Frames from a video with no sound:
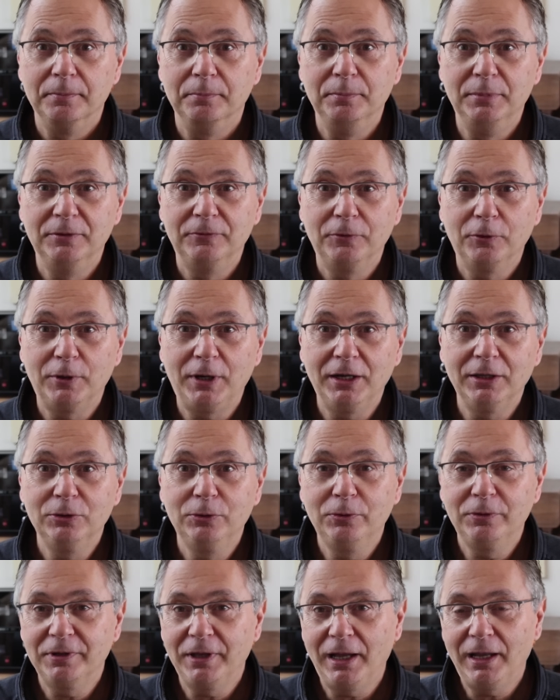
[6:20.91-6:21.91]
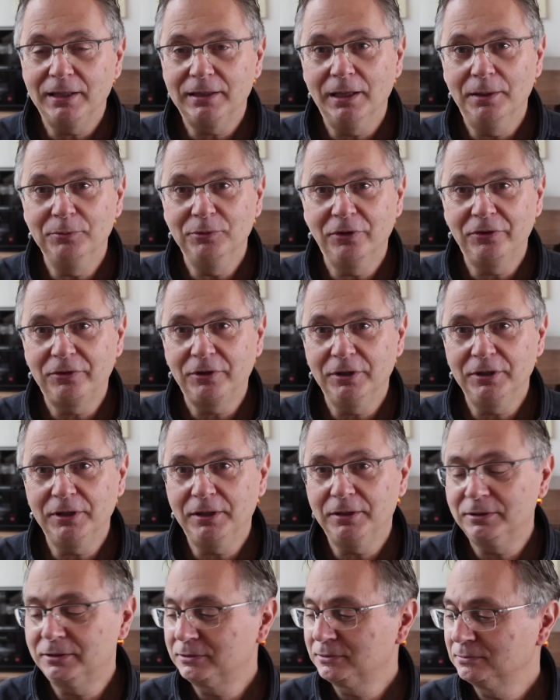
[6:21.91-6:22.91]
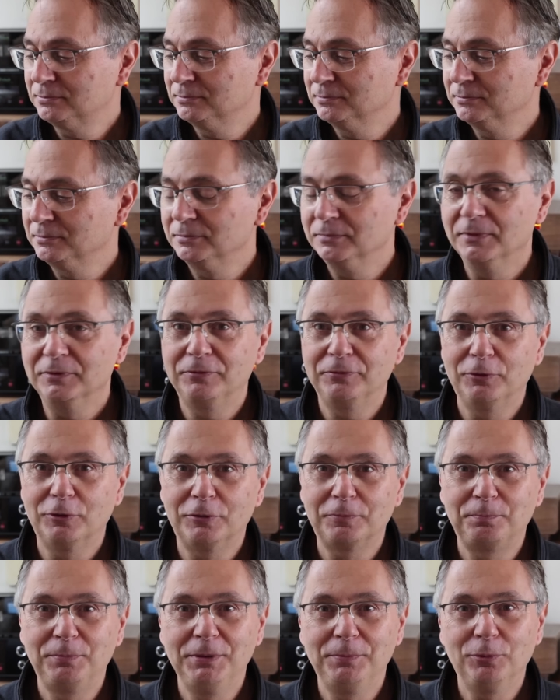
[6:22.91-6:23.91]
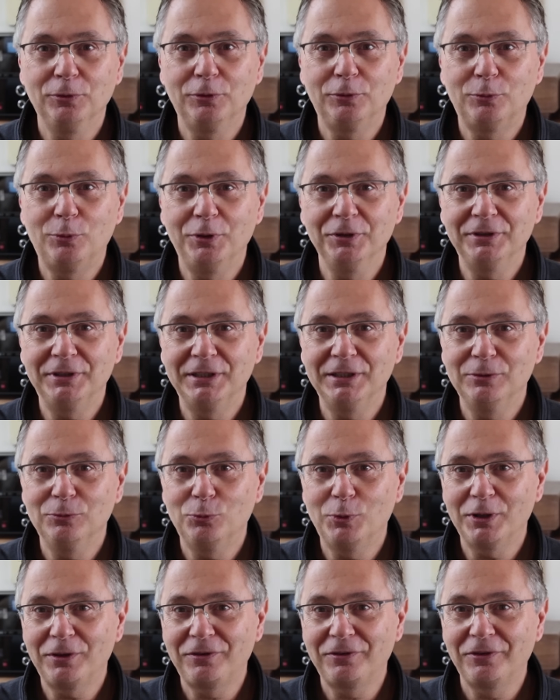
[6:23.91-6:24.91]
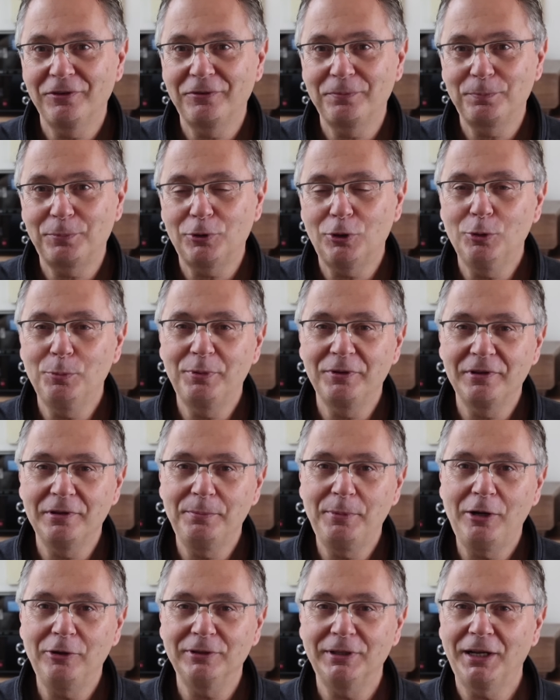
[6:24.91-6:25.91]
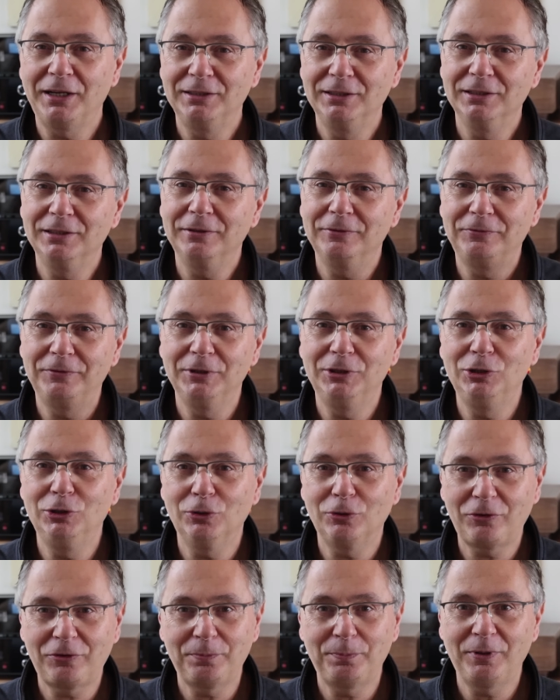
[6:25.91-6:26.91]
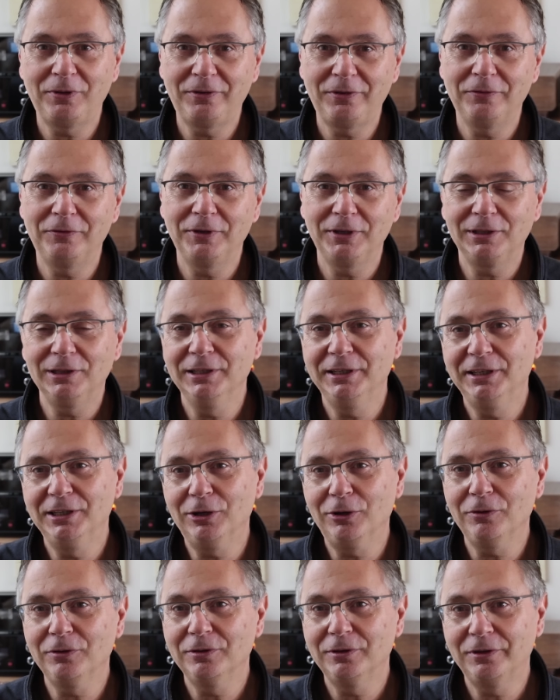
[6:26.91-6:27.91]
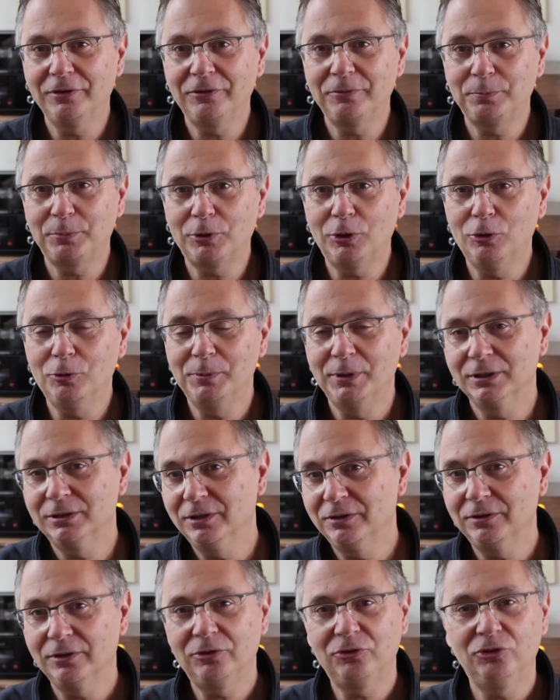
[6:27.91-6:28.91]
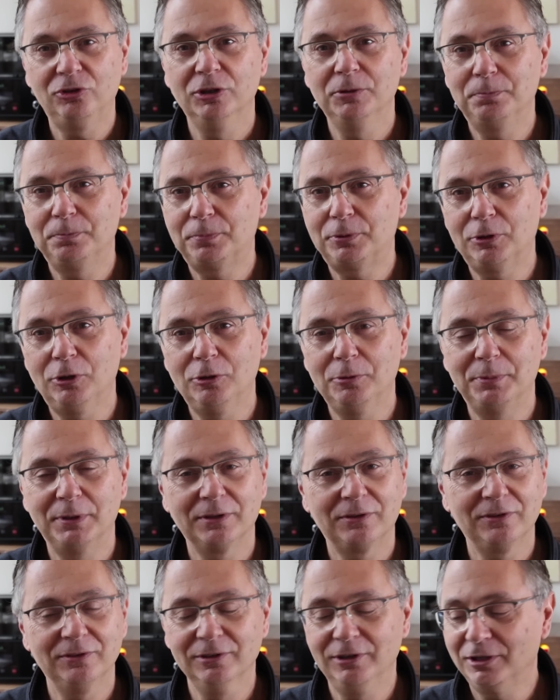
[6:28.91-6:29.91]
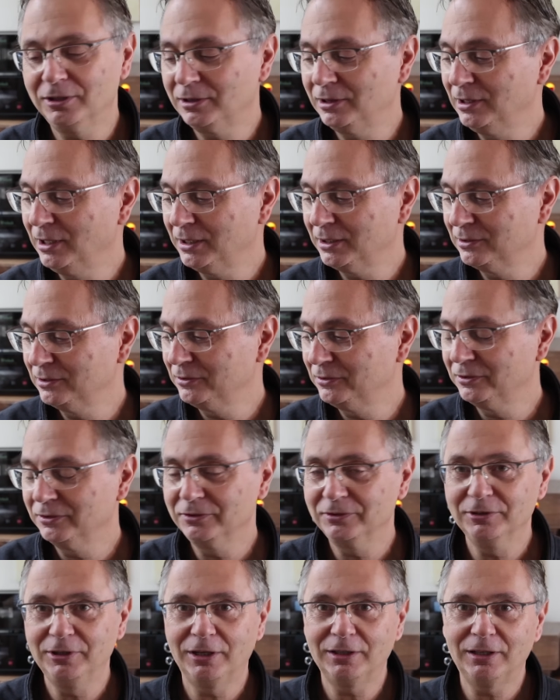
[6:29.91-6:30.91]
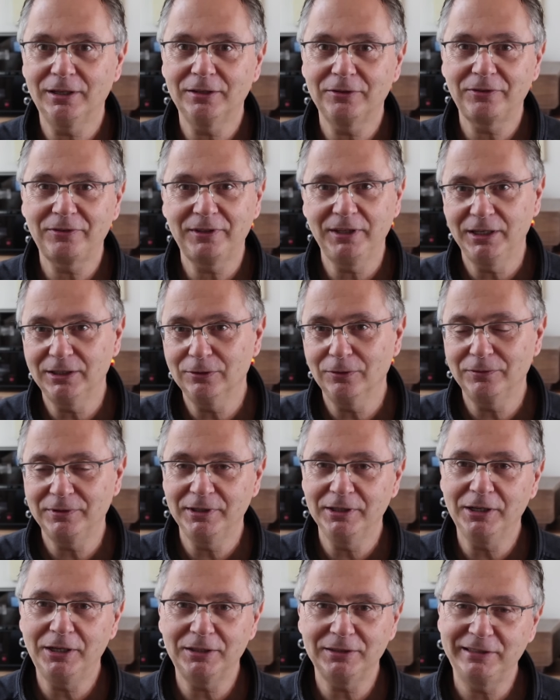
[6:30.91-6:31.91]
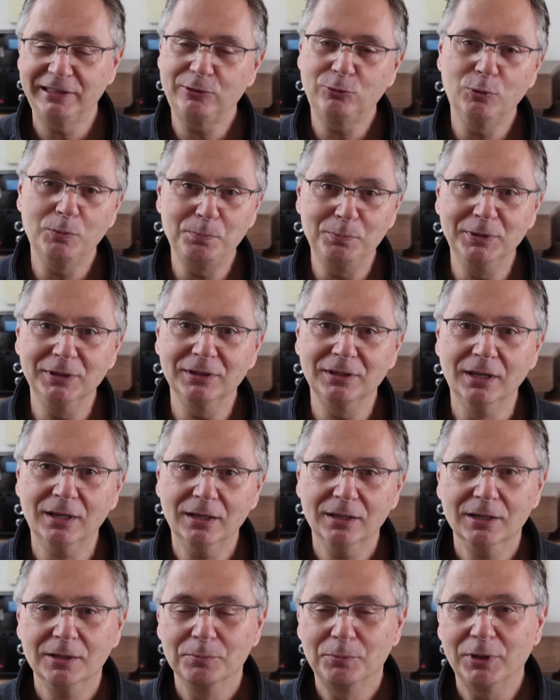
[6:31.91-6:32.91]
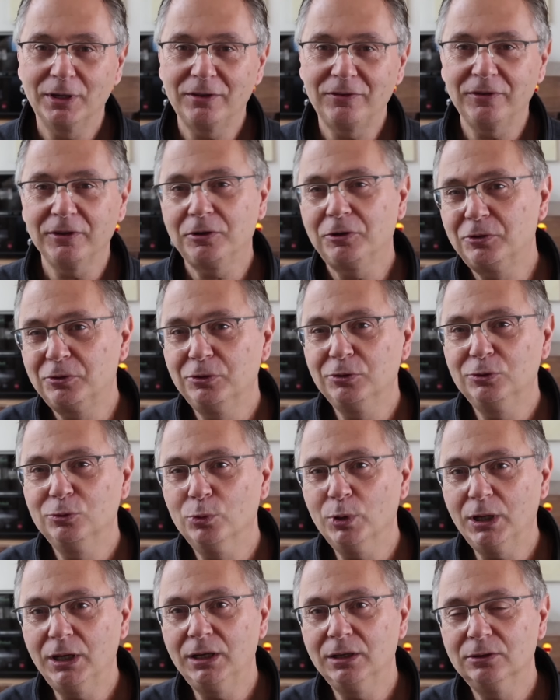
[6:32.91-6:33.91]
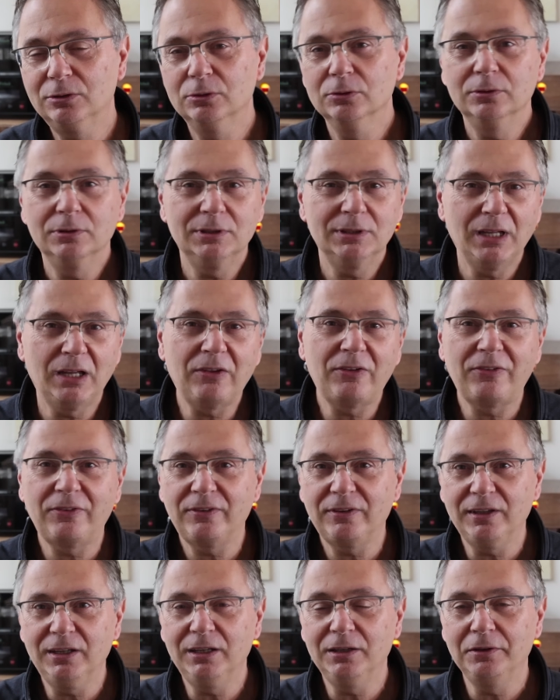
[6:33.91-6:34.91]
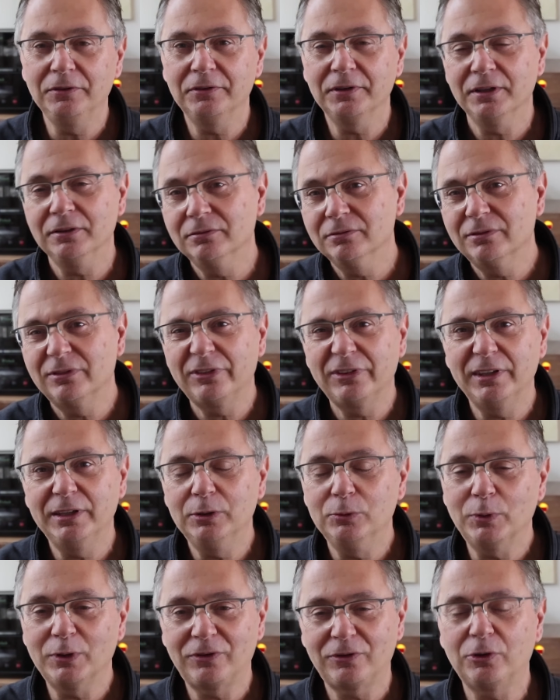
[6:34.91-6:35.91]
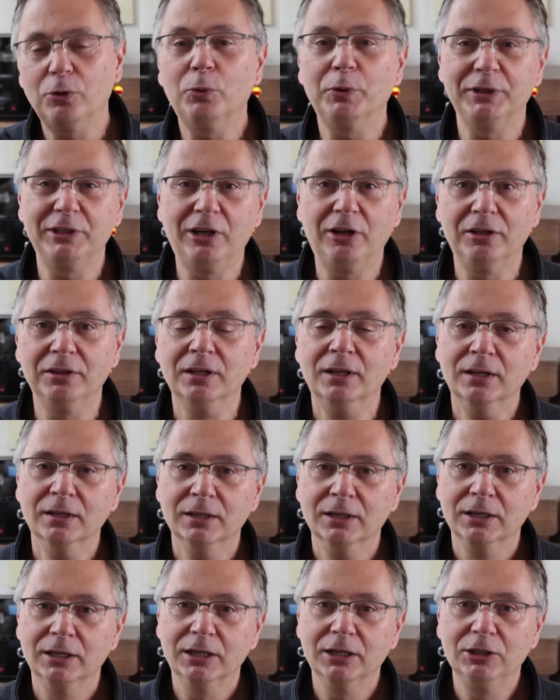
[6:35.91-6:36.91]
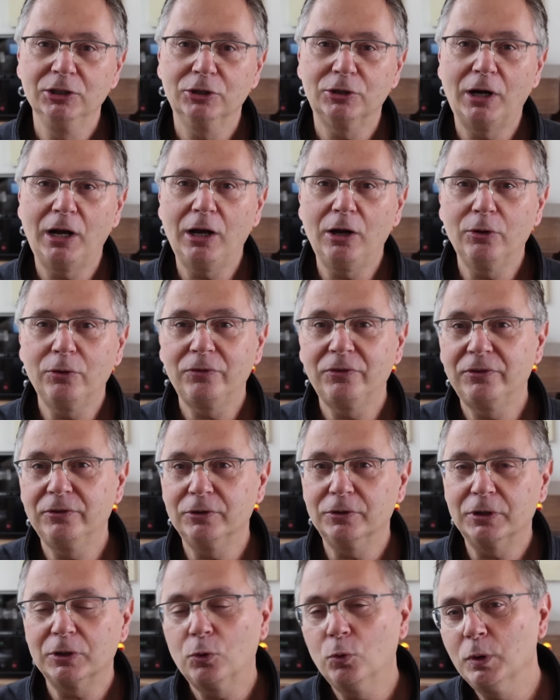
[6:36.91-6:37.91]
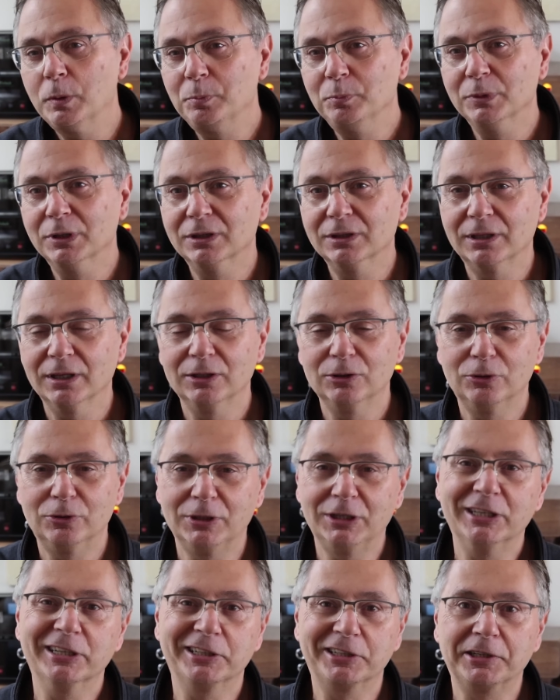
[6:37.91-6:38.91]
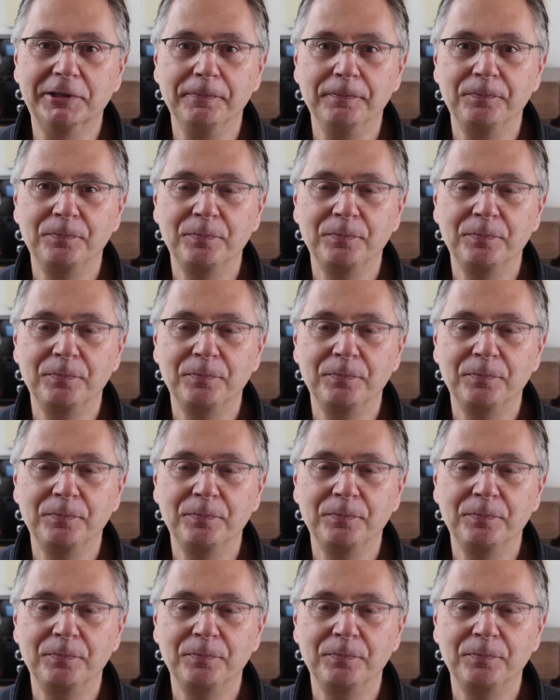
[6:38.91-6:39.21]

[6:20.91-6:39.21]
Before I do that, I'm just gonna, for people wondering what this probe is about, I did a video specifically on this probe. It is a cheap probe. It's not like, this is not a state-of-the-art equipment, but it's a crude way to test things and see what's going on in your house, your equipment, and your gear.